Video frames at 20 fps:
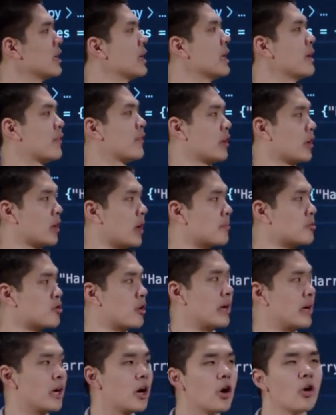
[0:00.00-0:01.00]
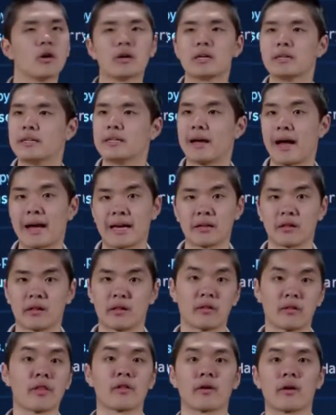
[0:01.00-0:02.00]
If I look up Draco, I get
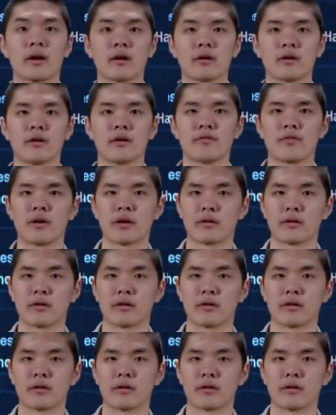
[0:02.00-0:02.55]
Slytherin, for